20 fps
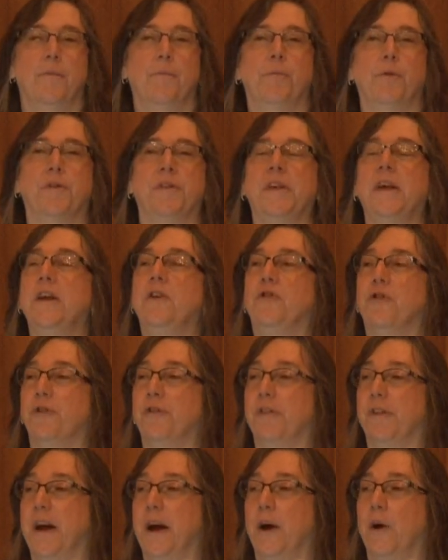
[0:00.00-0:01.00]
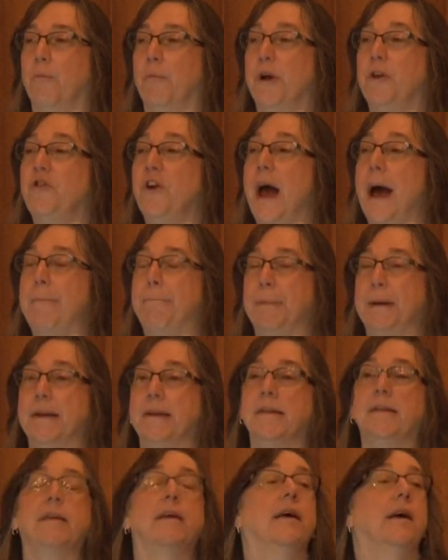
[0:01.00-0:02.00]
procedures there, which
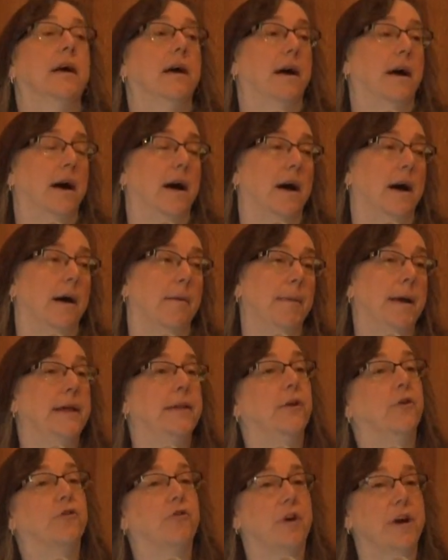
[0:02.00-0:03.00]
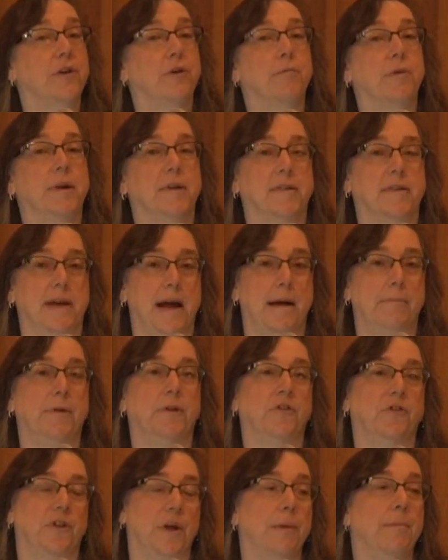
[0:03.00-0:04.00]
happens, and they're trying to
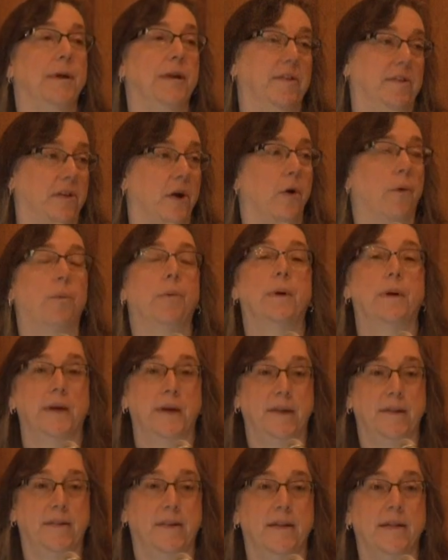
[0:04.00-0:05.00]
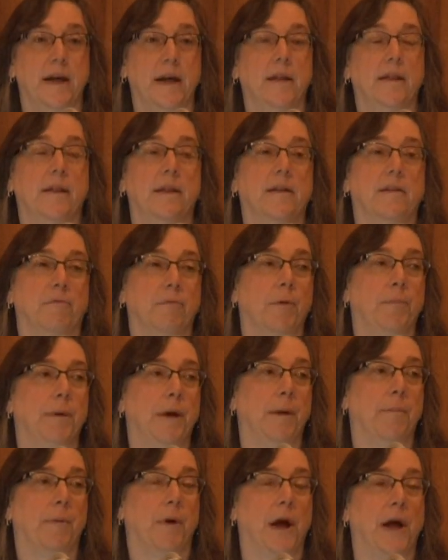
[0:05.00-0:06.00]
reestablish them, and so he said that this will
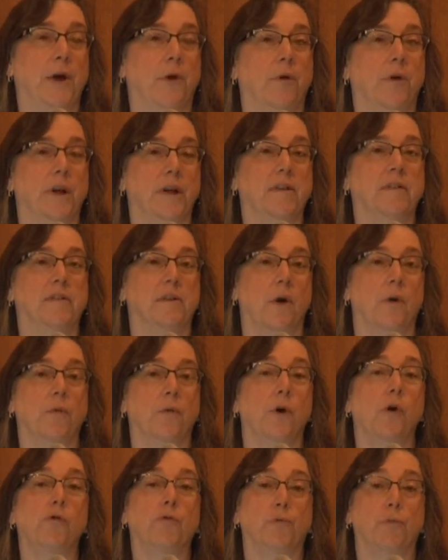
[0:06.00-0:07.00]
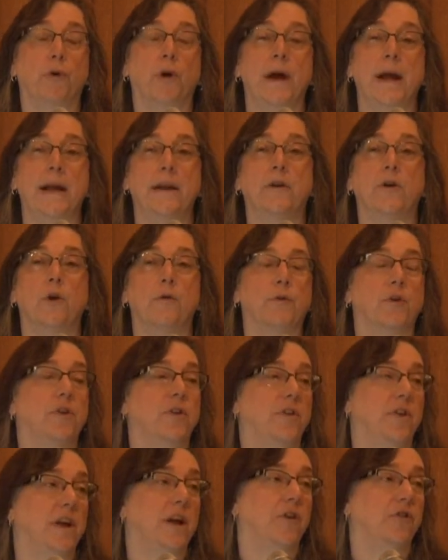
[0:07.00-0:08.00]
be a priority. So those were handed over
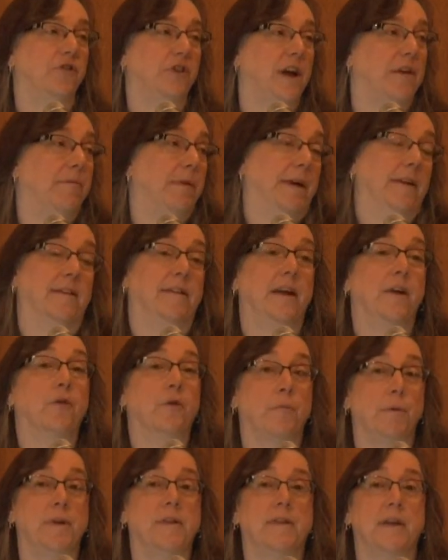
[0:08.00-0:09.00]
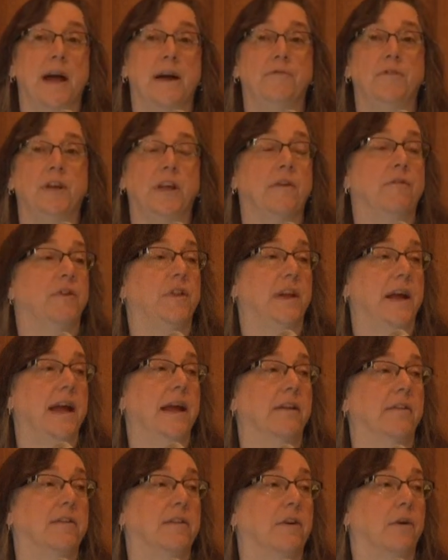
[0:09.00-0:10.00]
to DLGF because they're the ones that have to give you the
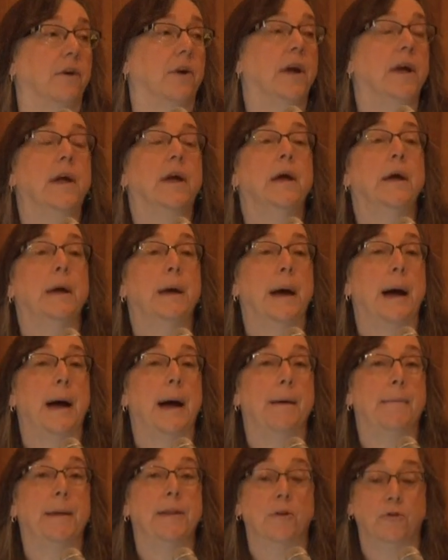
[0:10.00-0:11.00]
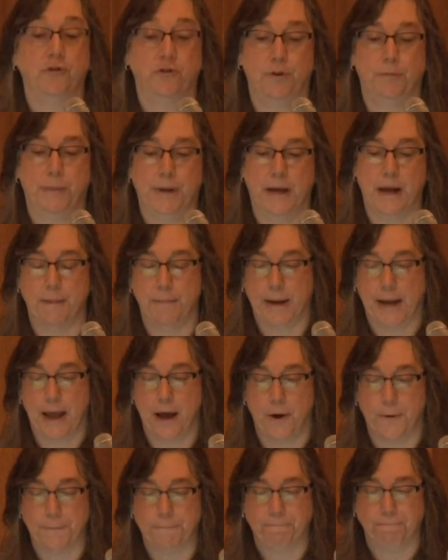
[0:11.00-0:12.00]
answer, and those should be coming
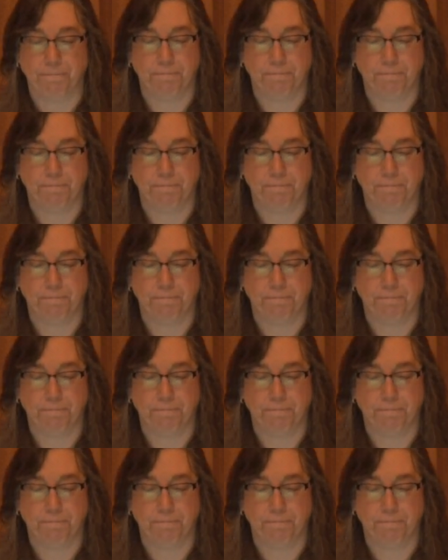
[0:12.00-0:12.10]
out.